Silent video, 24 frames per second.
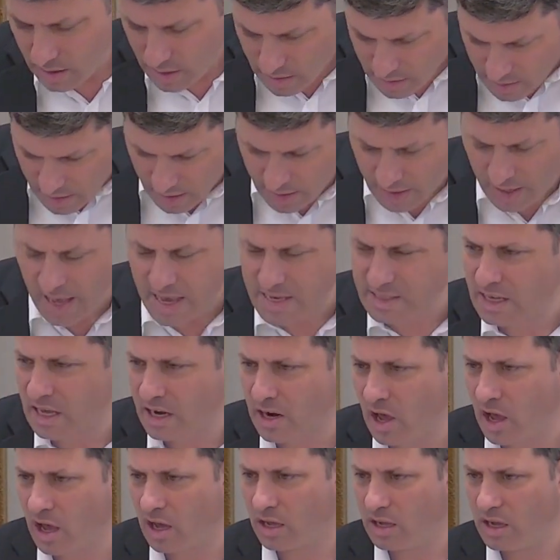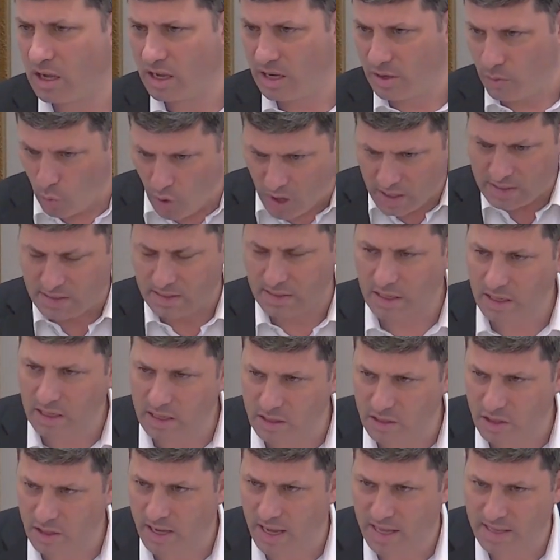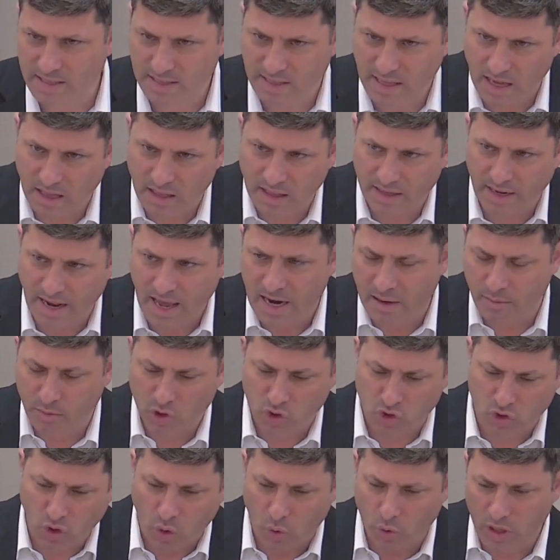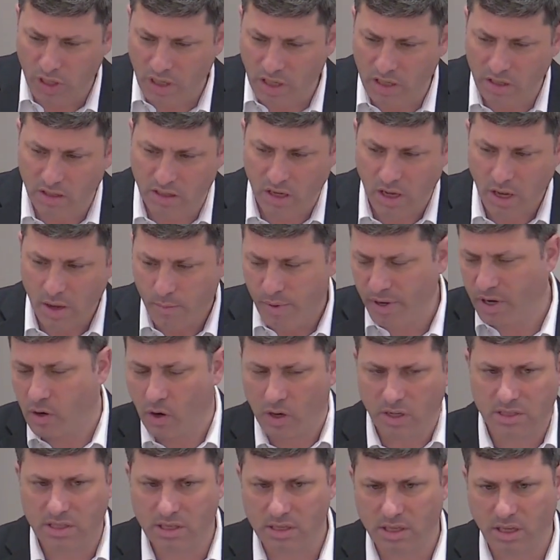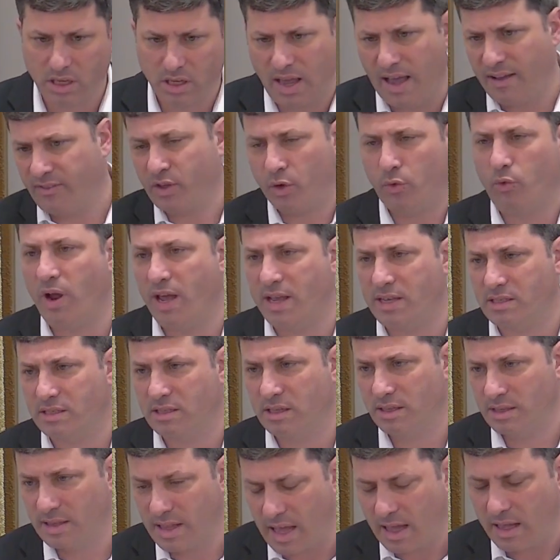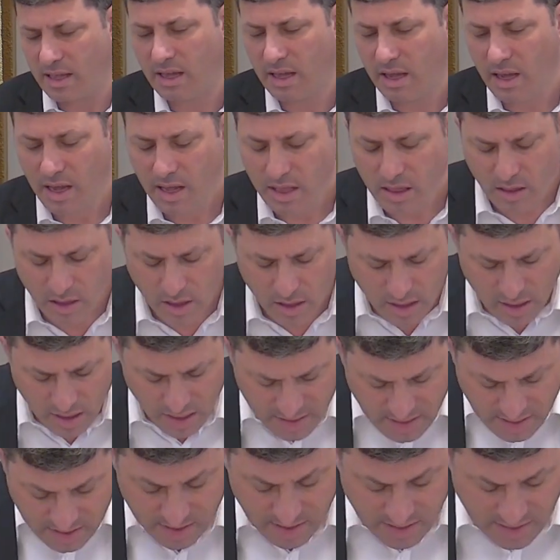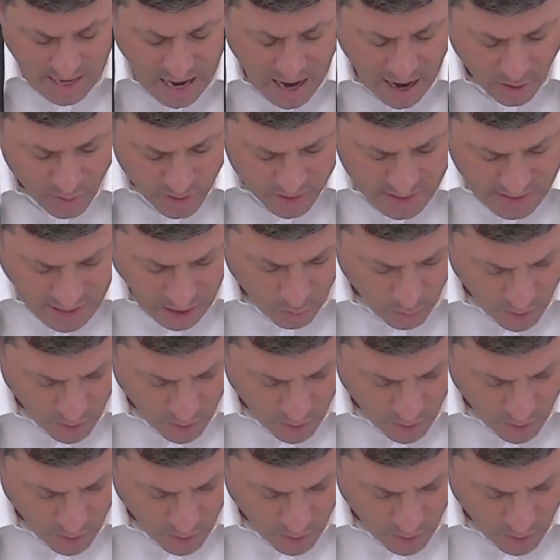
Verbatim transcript: then it has anah. It wants to eat. You can't tell an animal, don't eat, because it, you have to rest. The, It's tsar, it's not